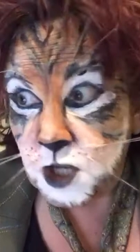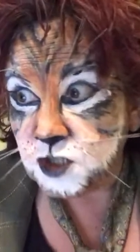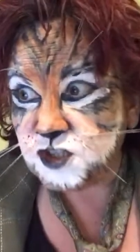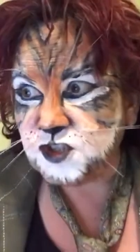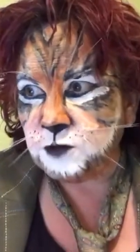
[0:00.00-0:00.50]

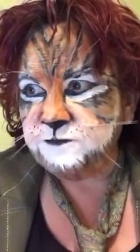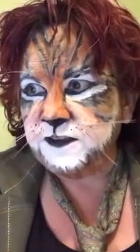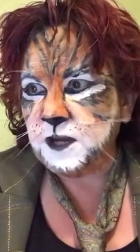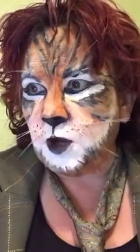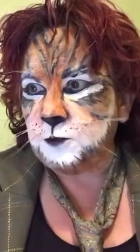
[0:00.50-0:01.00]

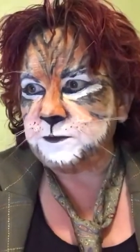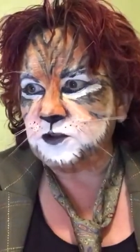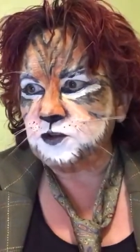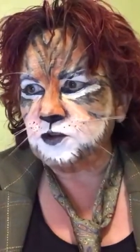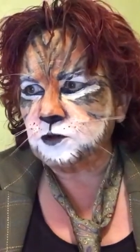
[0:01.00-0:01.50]
Sophie
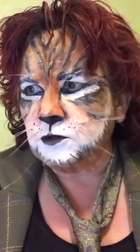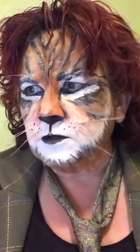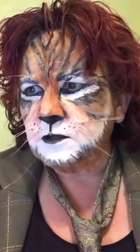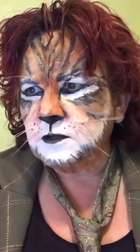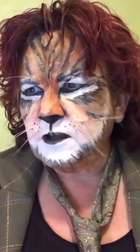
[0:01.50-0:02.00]
opened the door
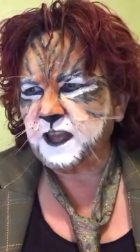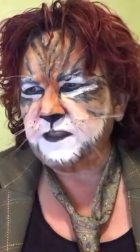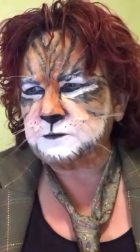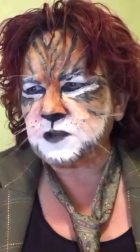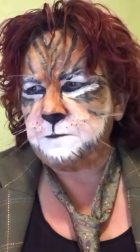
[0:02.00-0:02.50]
and
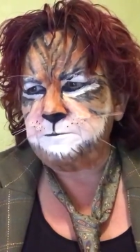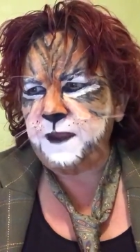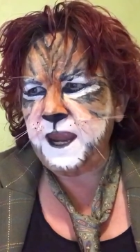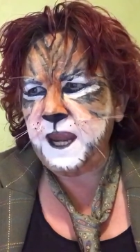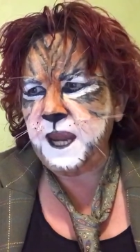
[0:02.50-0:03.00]
there was a
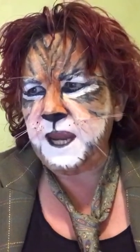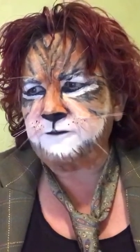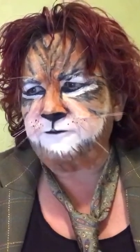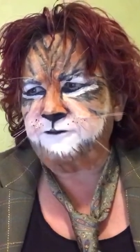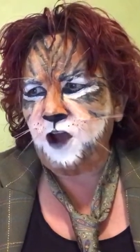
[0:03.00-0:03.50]
big
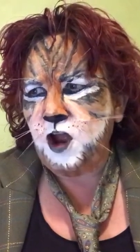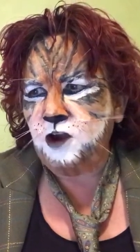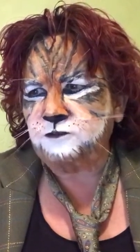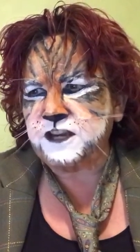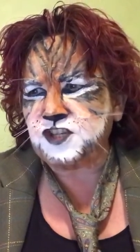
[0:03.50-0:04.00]

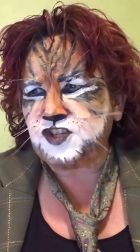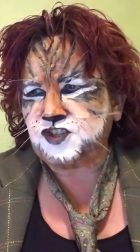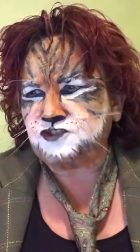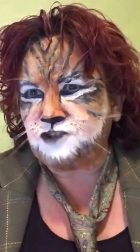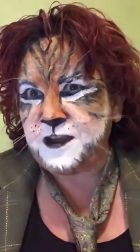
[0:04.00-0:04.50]
furry
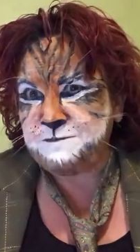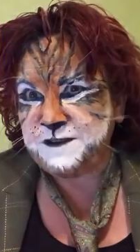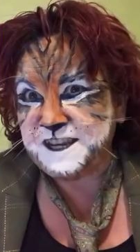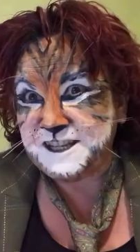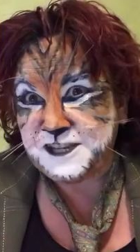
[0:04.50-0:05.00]

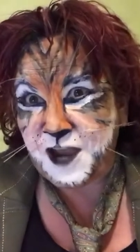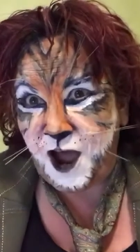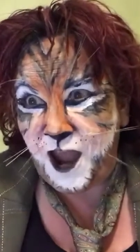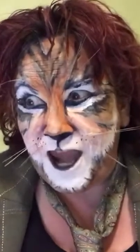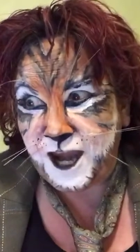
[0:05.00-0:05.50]
stripy
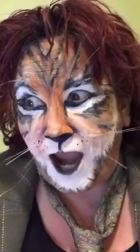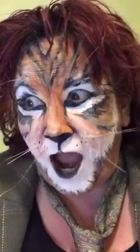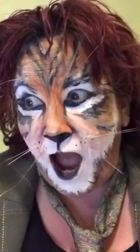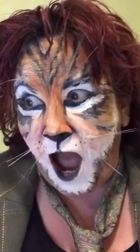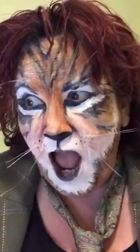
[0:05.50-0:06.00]
tiger
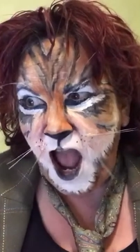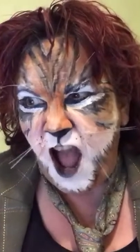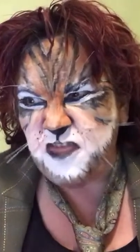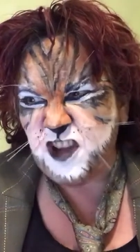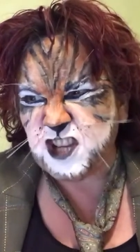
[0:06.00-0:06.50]

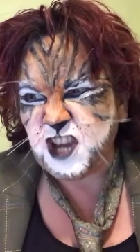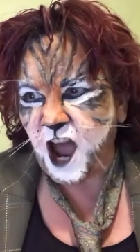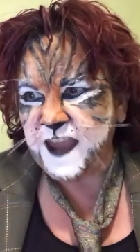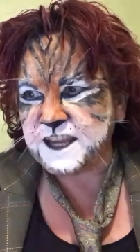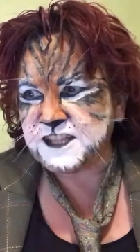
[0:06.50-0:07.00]
and the
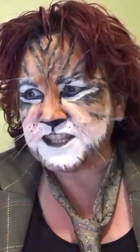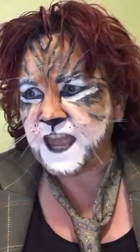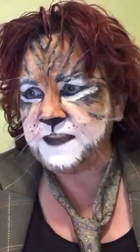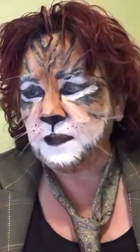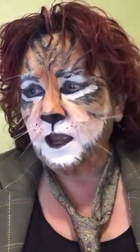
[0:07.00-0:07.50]
tiger
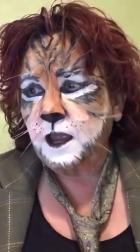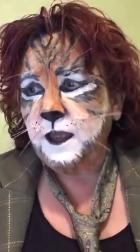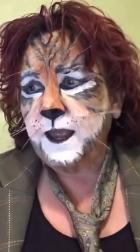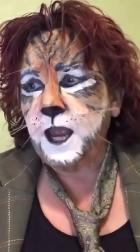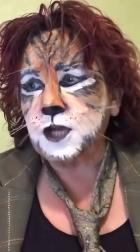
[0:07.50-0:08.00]
said,
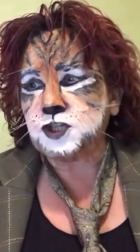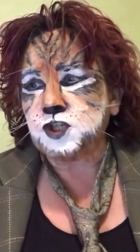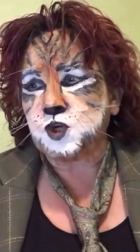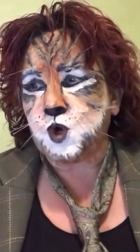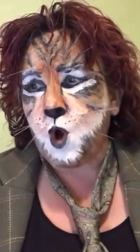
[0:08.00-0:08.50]

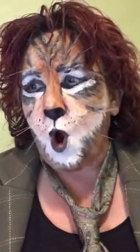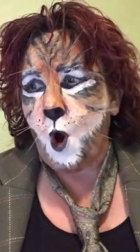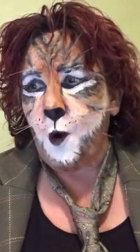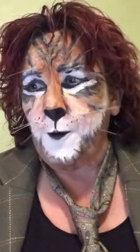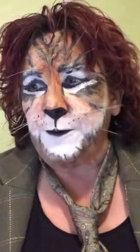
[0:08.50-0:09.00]

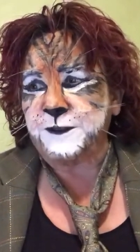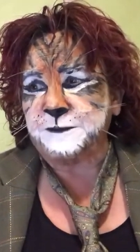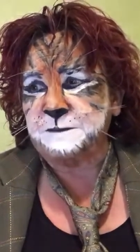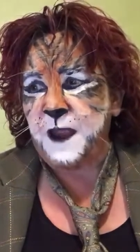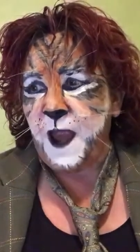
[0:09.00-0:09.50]
Excuse
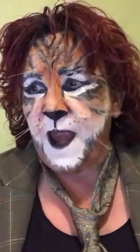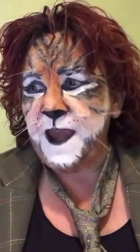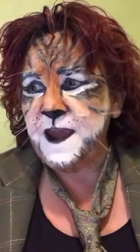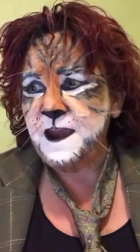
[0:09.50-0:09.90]
me,